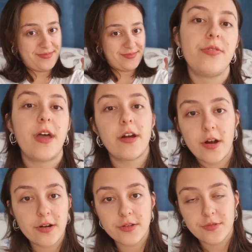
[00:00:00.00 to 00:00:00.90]
There
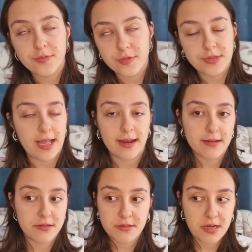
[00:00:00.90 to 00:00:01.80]
are other rules that
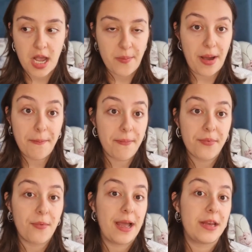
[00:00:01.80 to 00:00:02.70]
come up
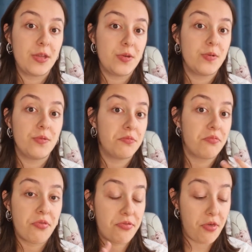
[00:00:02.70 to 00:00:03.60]
when you
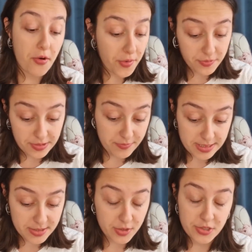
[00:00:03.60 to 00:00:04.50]
thoroughly
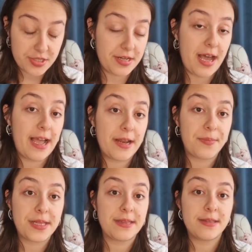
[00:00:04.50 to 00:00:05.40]
research the diet,
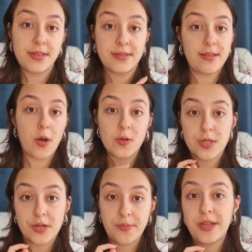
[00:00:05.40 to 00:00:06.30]
but those are
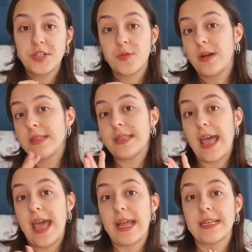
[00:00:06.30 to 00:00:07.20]
the major ones,
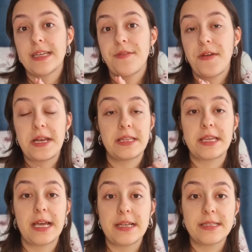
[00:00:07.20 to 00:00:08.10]
and if anything
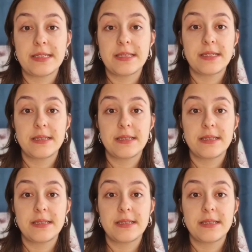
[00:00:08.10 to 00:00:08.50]
else